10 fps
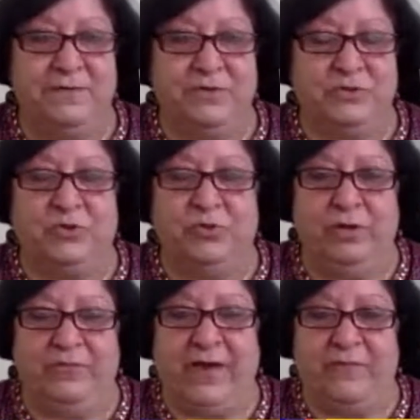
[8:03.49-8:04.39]
So
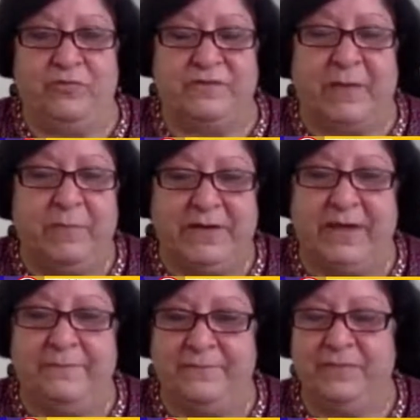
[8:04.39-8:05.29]
if I have to sum it
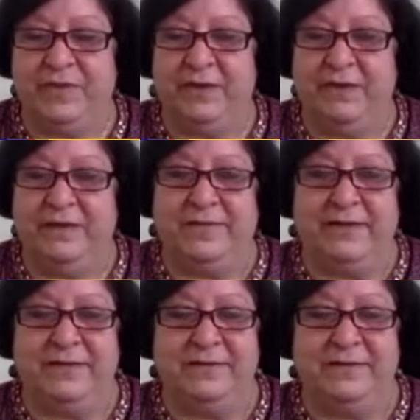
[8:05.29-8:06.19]
up, there
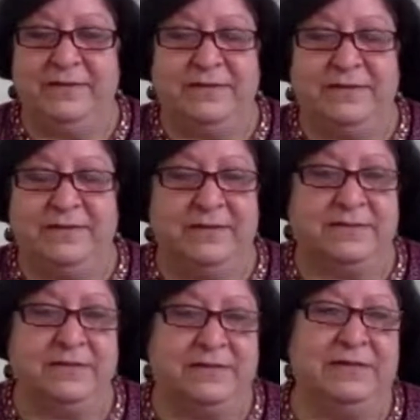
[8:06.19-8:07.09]
is a
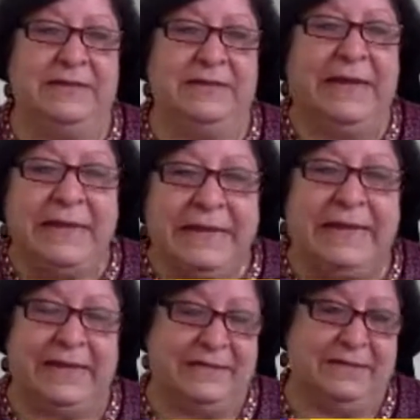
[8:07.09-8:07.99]
certain
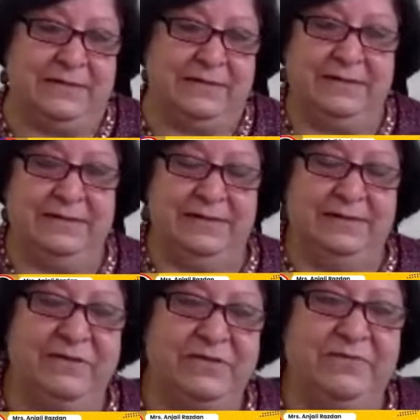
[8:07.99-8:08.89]
indicator
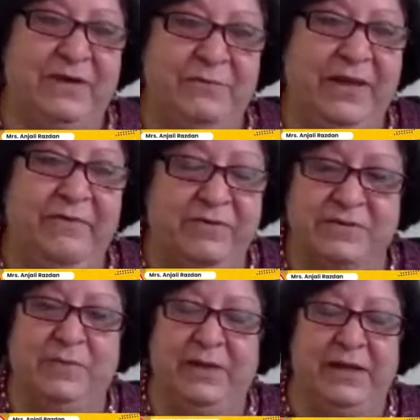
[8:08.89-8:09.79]
which will be
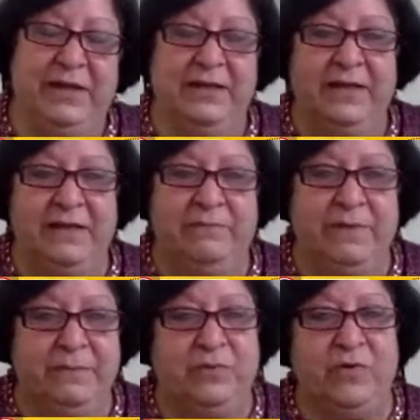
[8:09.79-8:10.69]
visible in
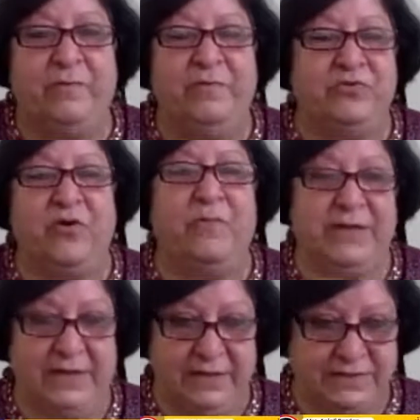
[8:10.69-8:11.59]
people who have been
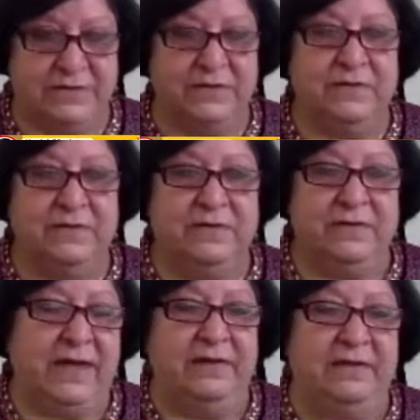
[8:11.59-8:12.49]
traumatized.
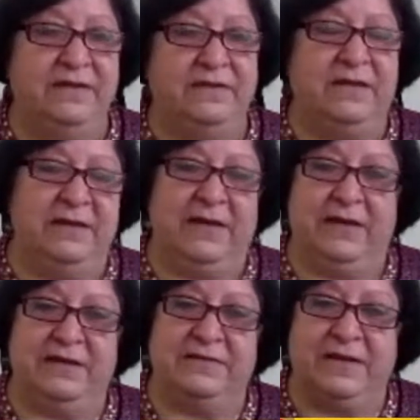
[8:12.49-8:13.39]
And these
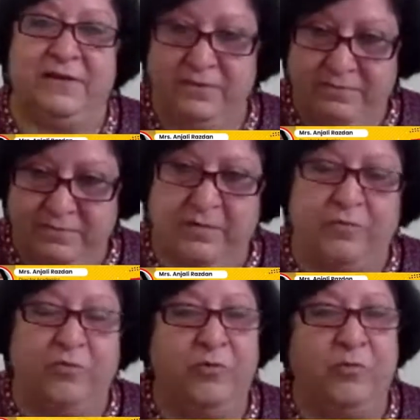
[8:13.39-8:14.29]
indicators are
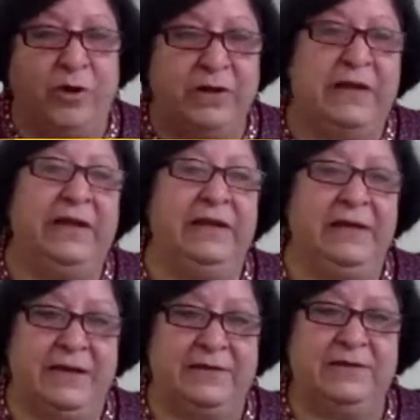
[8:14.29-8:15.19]
more bodily
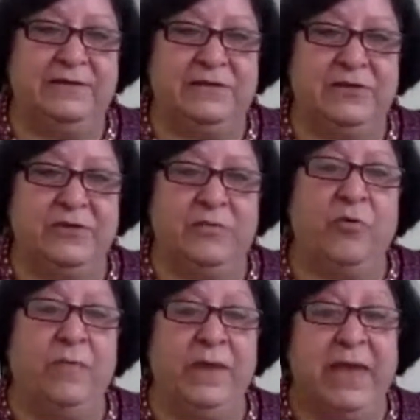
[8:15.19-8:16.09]
indicators,
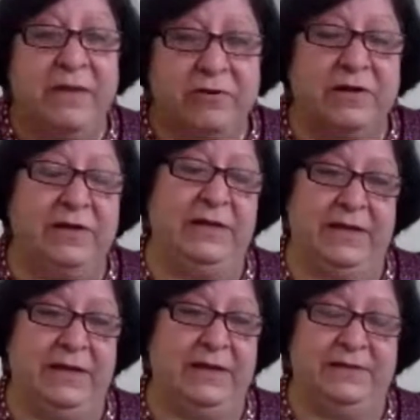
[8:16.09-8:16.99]
more behavioral
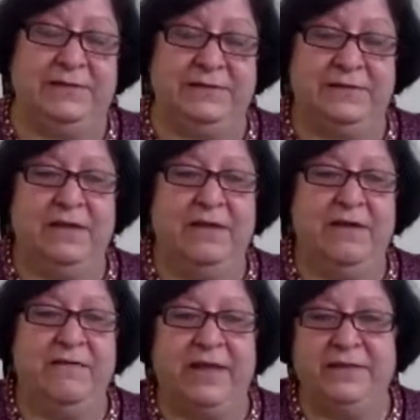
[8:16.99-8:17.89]
indicators,
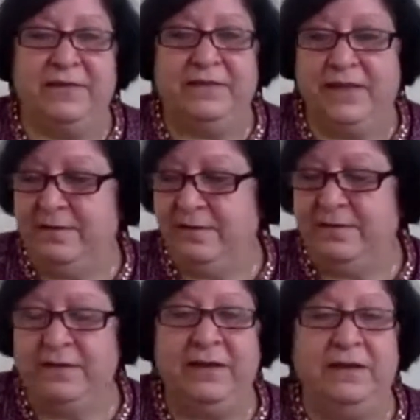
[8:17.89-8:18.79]
rather than
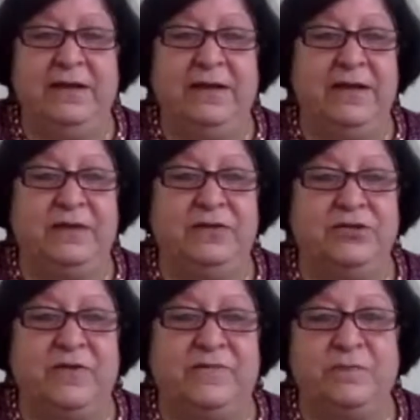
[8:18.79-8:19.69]

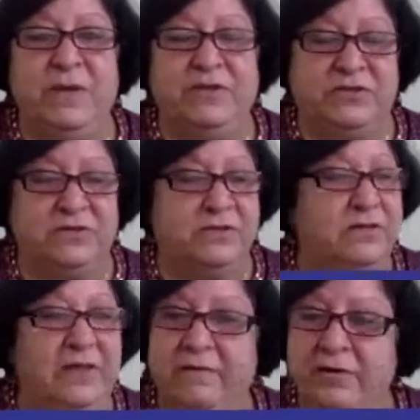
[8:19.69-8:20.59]
indicators of speech.
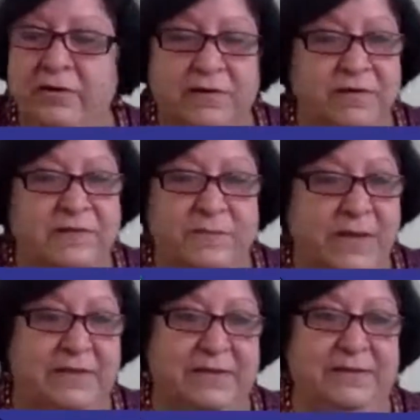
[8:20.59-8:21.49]
They will not
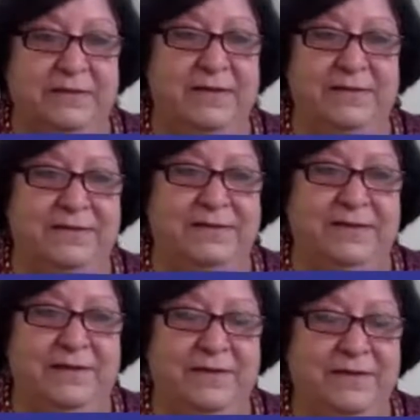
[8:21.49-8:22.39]
speak that there is a
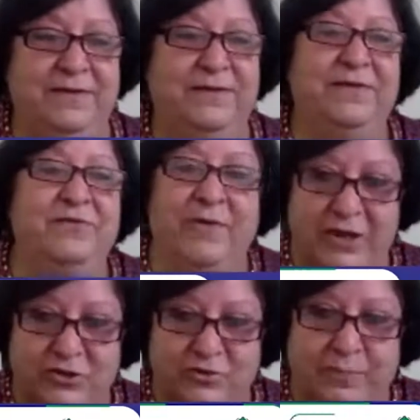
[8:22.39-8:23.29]
thing.
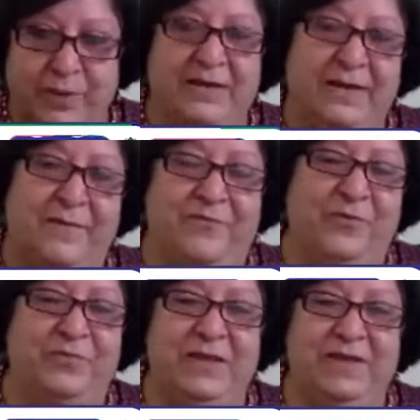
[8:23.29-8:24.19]
One has to pick it up
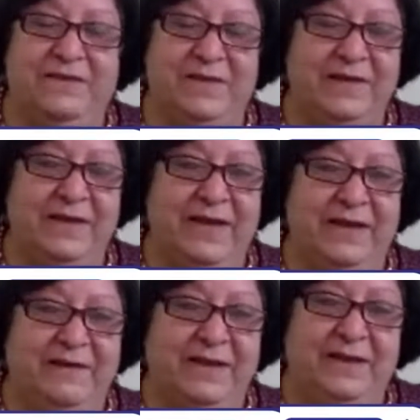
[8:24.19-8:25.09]
from these
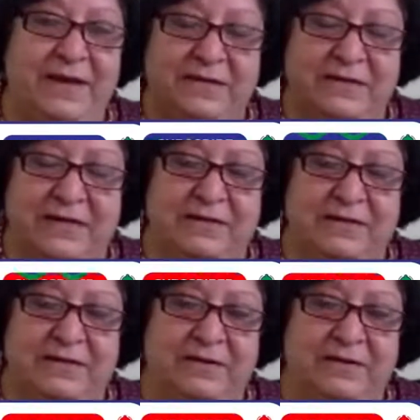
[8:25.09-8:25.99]
and then
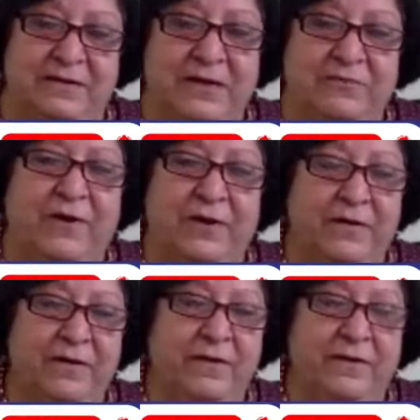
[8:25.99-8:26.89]

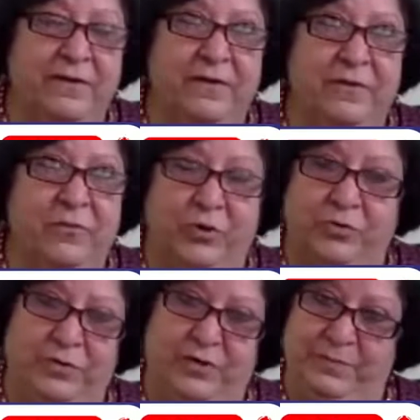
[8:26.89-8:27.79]
infer what
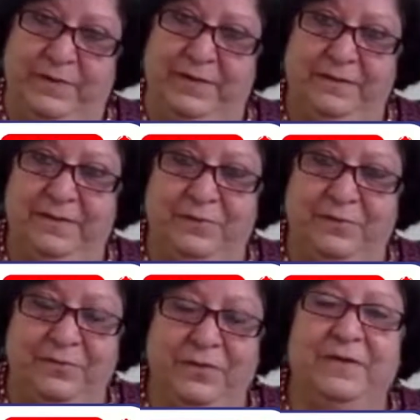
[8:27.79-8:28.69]
could it be,
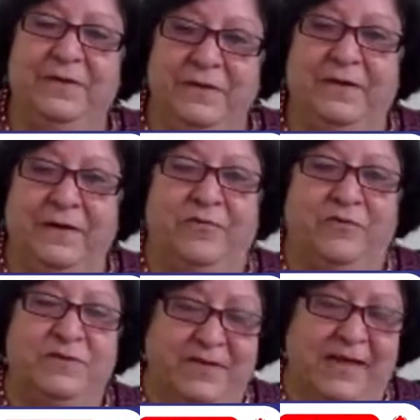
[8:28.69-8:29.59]
And of
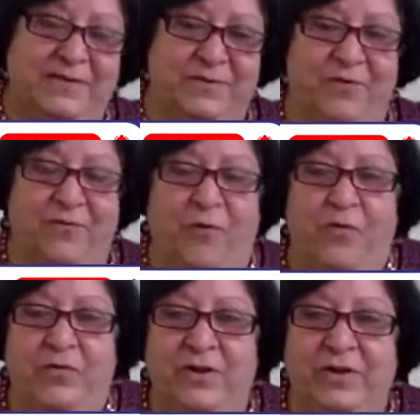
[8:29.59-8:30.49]
course, as we go
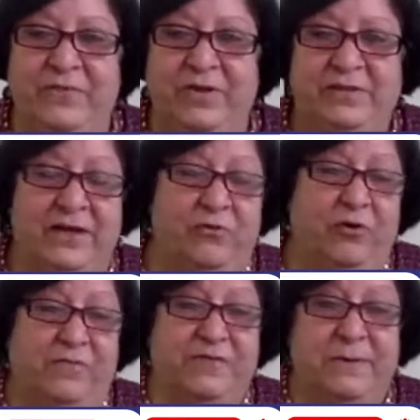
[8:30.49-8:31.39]
forward, there are a
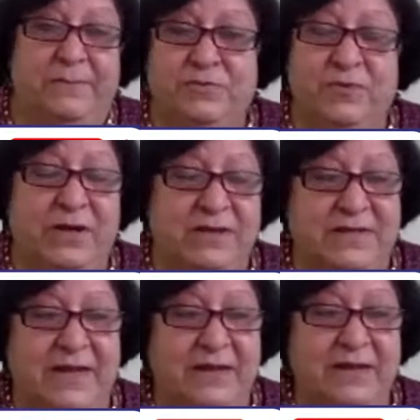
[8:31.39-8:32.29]
lot of steps to
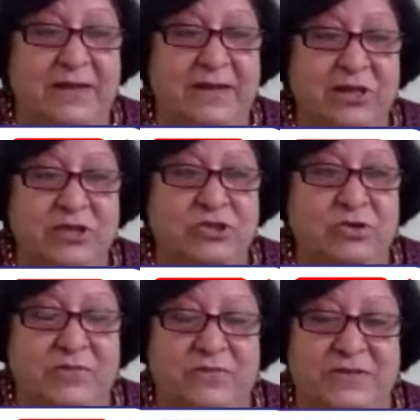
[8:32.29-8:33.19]
understand. So
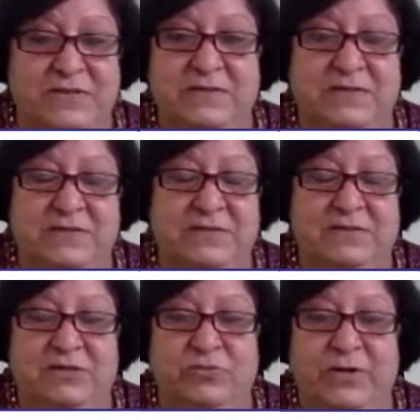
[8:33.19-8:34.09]
if this is the
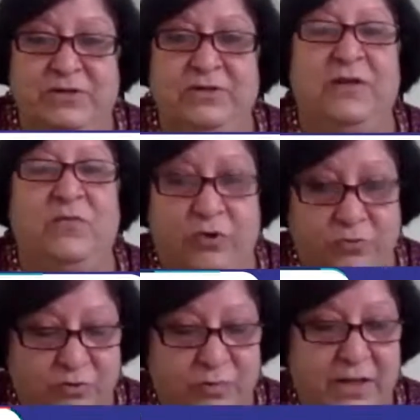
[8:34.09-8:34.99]
situation, then
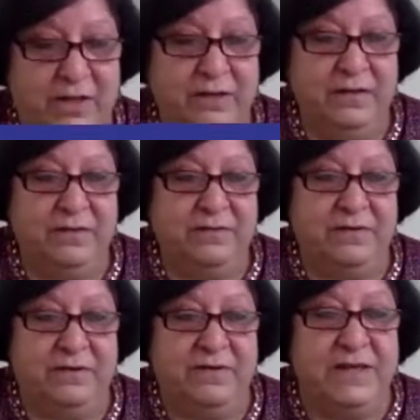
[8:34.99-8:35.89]
what could be
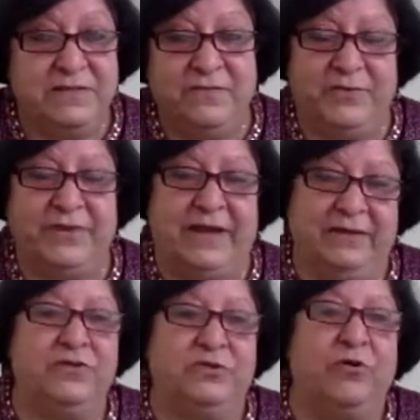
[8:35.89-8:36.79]
the reason for that,
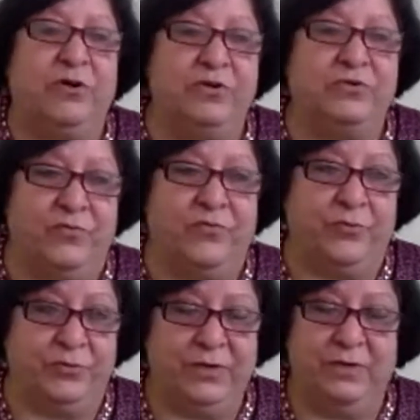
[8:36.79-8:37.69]
and so on and so
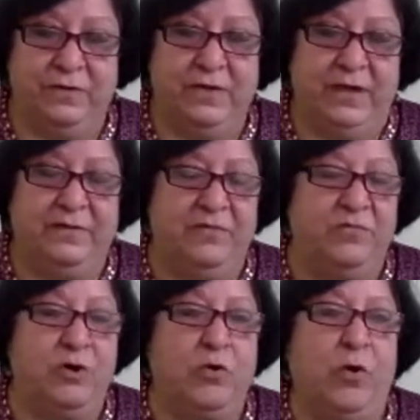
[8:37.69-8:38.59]
forth, and then
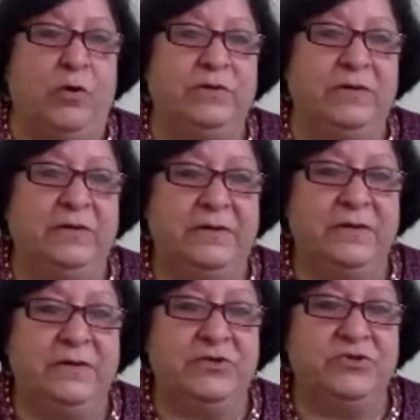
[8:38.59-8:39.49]
work on
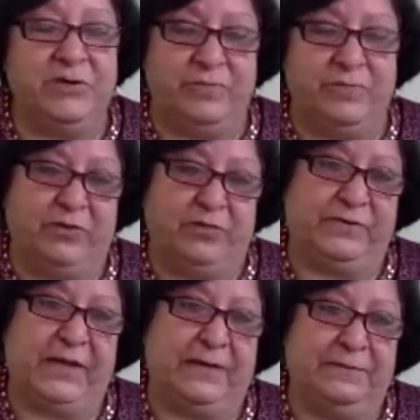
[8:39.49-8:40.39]
the treatment
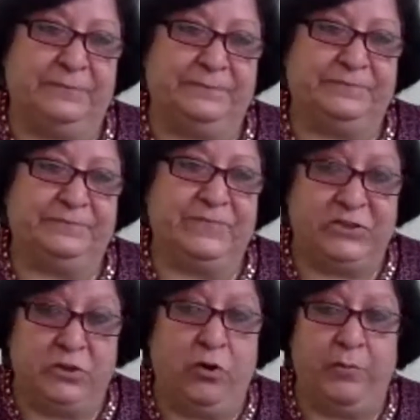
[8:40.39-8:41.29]
of that. It's a
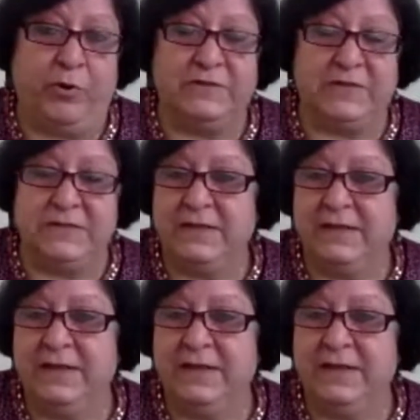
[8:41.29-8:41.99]
long process.